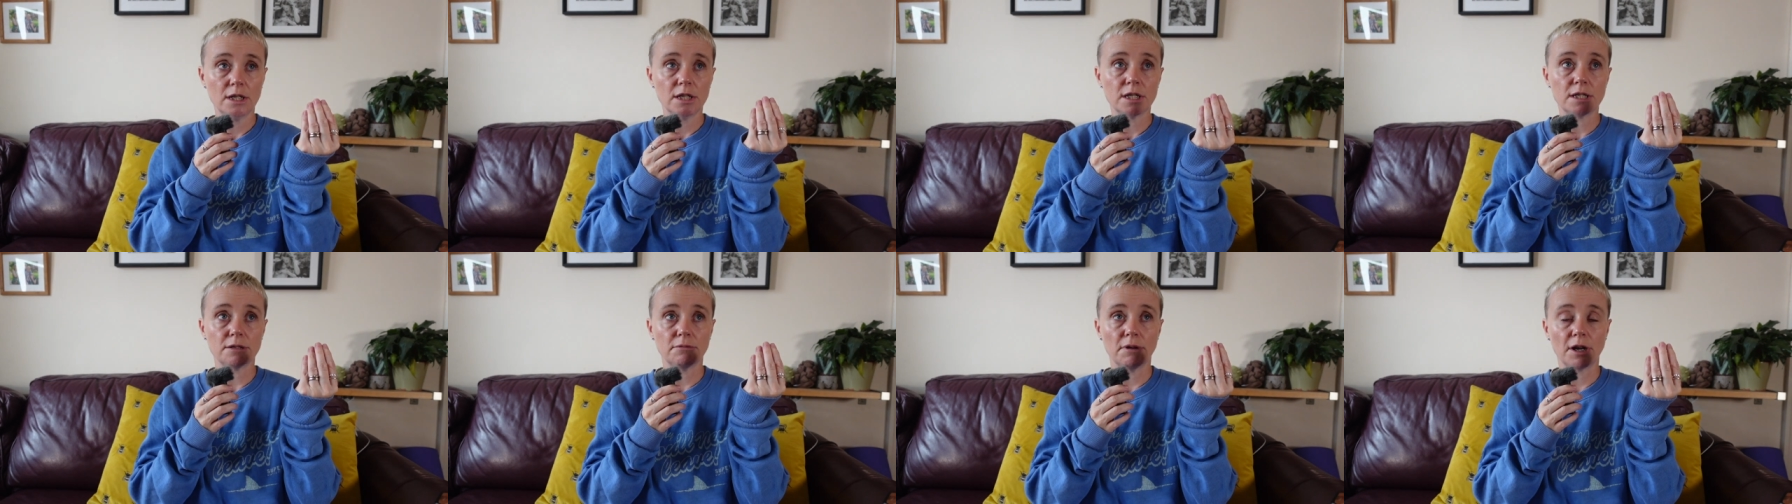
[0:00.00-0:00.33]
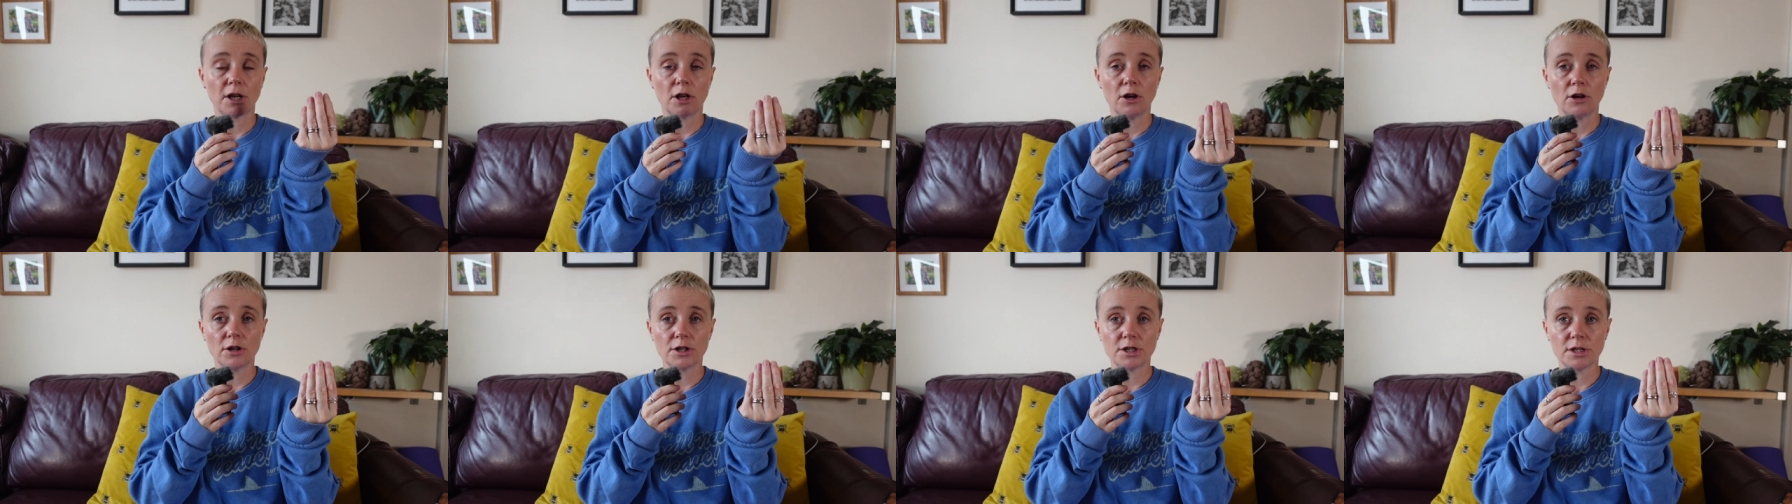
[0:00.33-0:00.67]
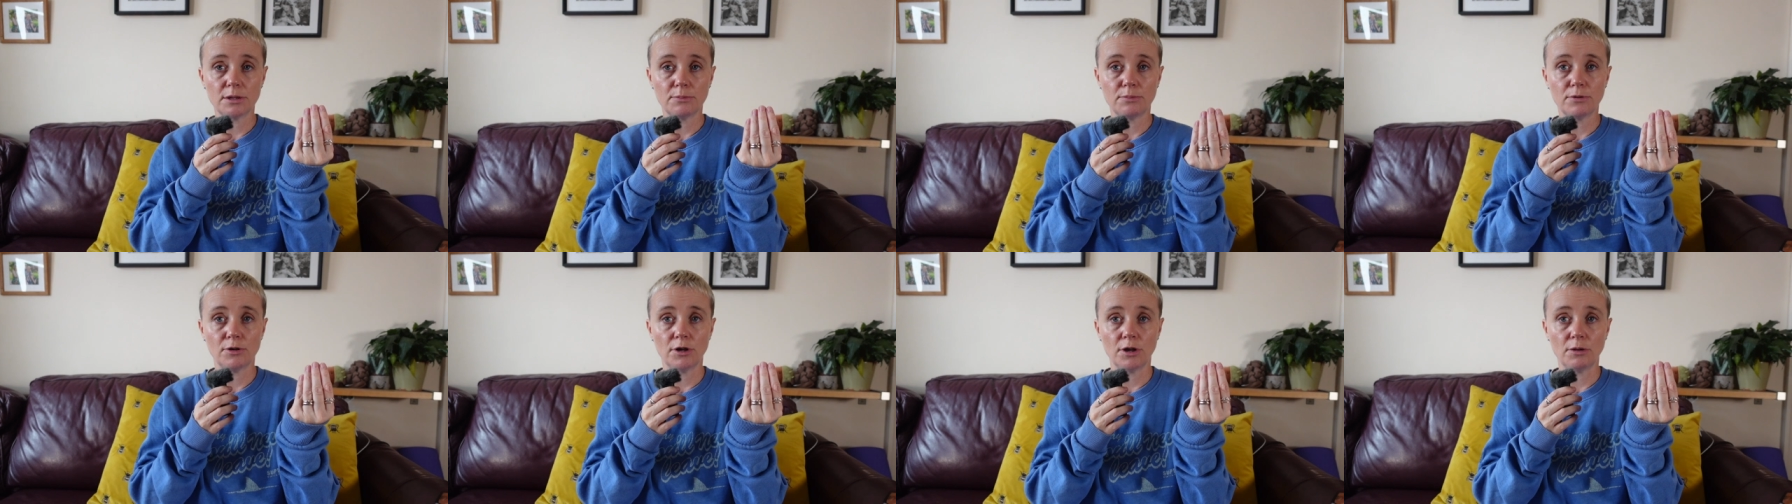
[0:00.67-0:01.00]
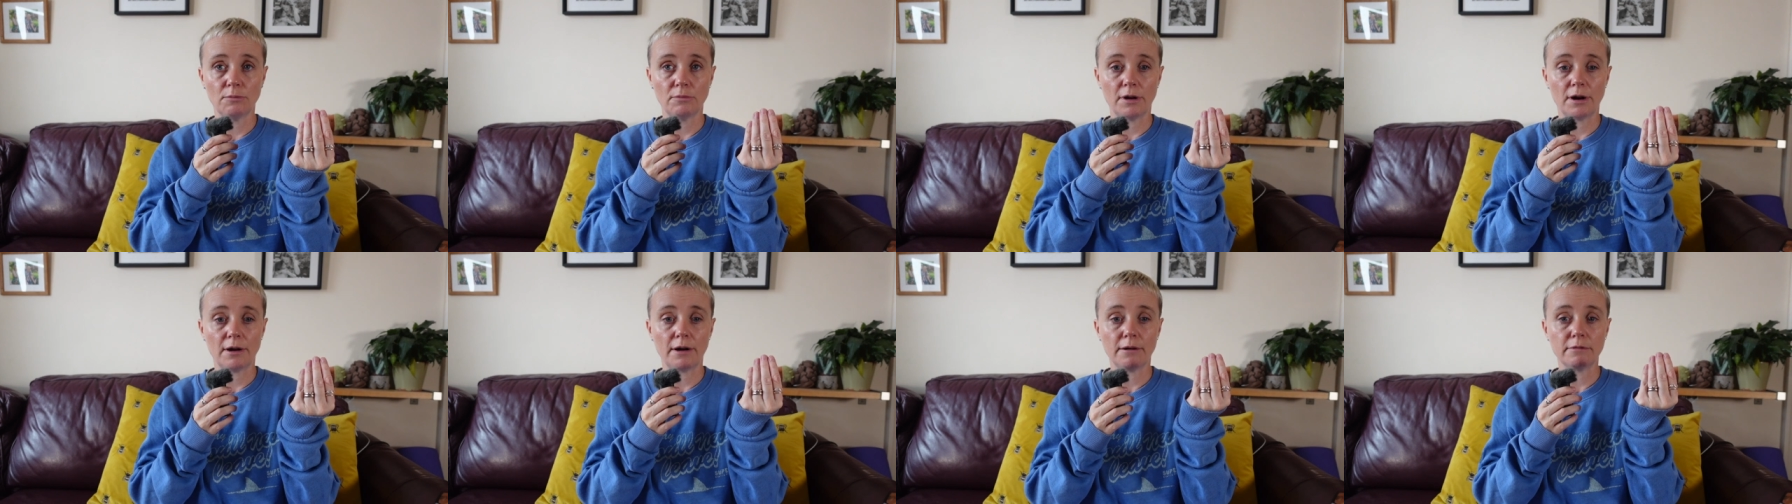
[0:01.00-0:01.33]
So I got to the
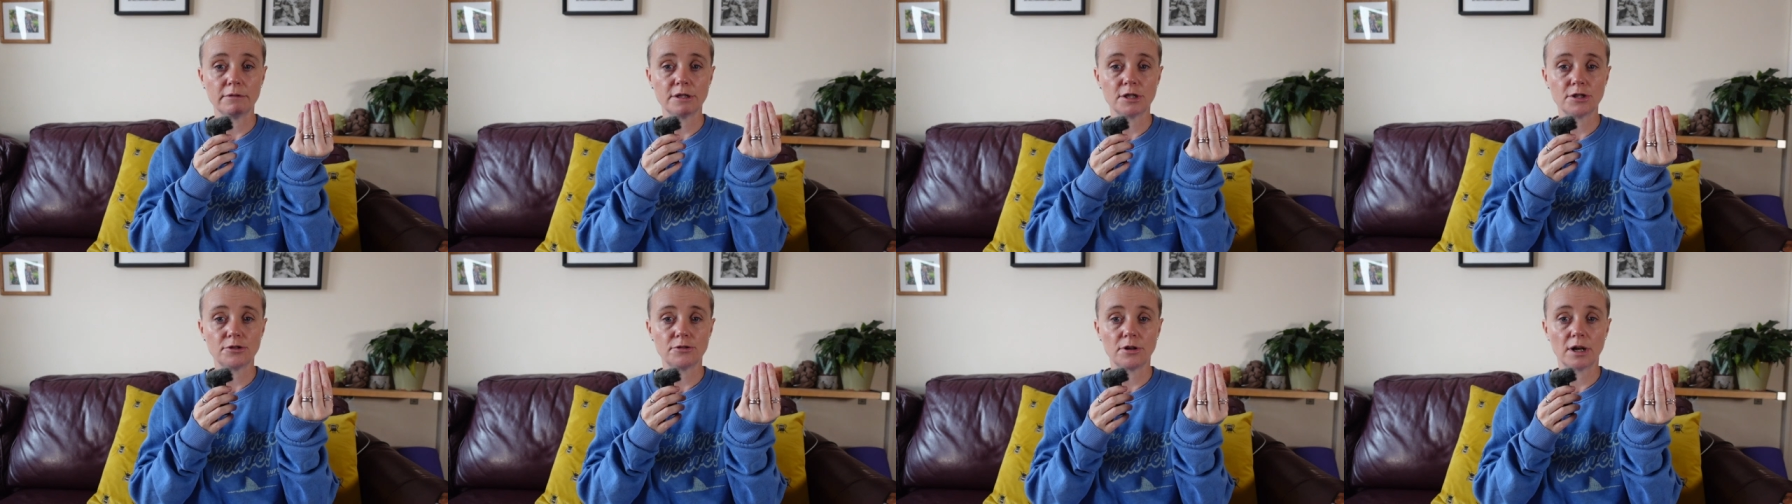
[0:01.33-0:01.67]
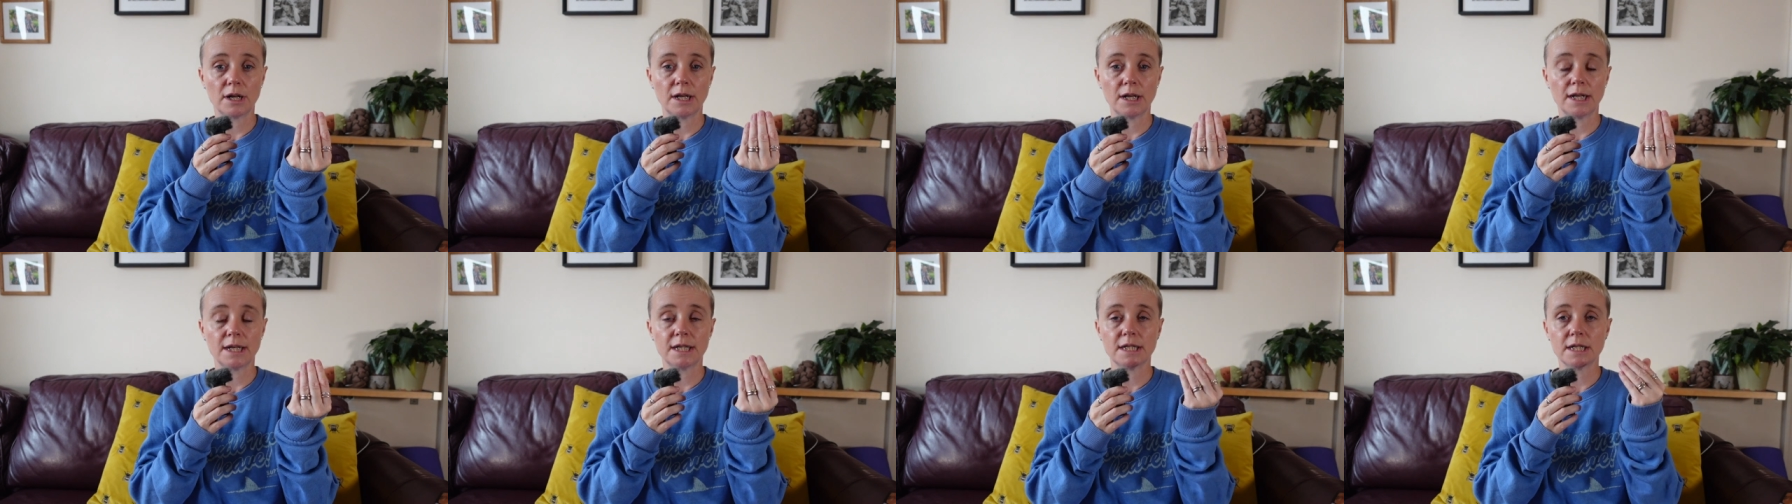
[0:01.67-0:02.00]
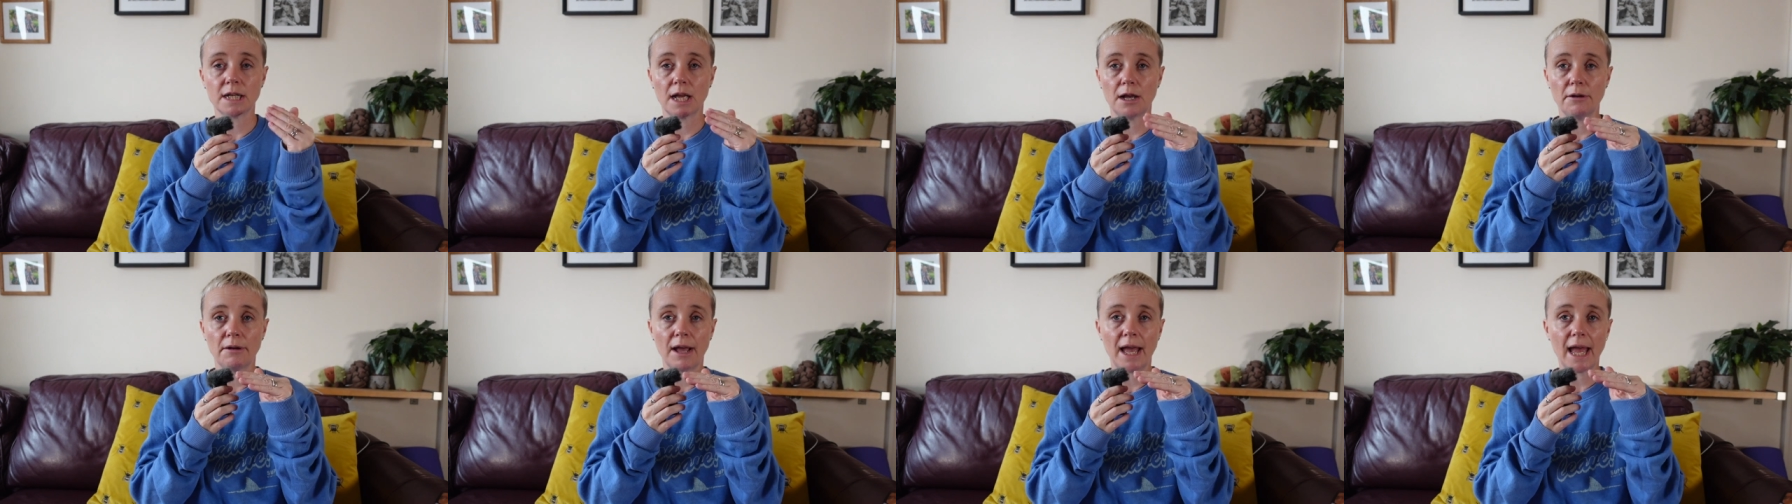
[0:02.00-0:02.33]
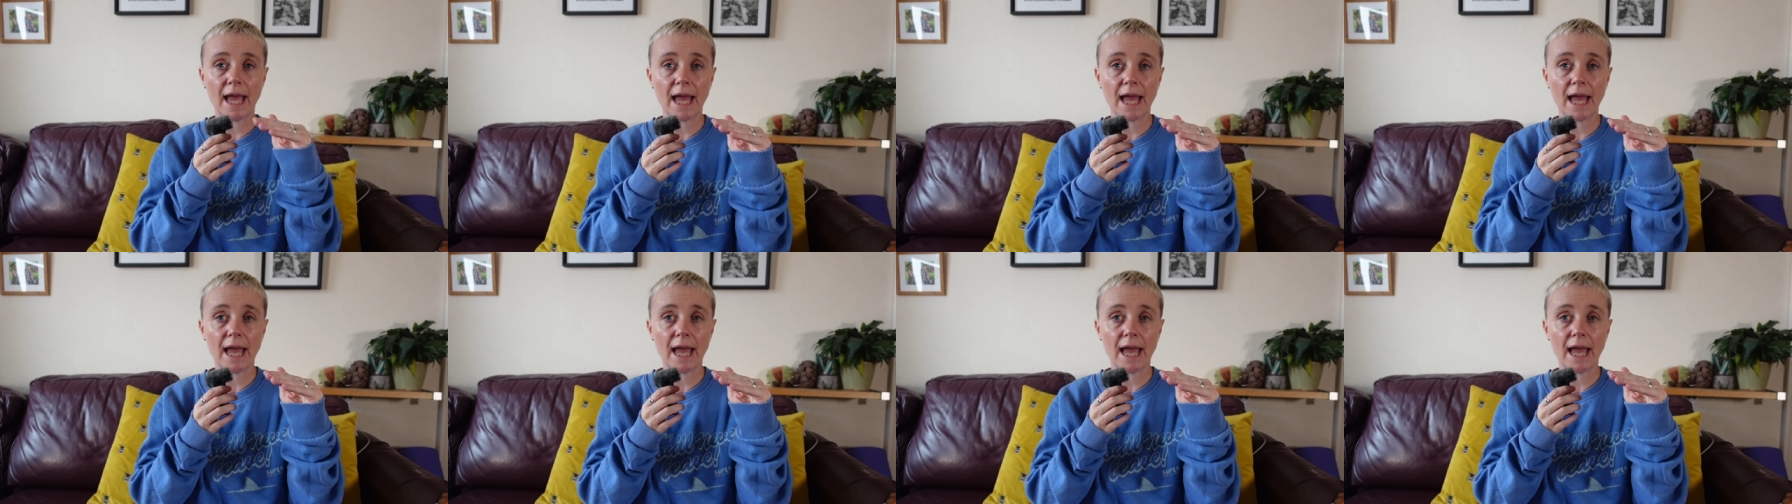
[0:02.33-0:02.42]
point where I was struggling to go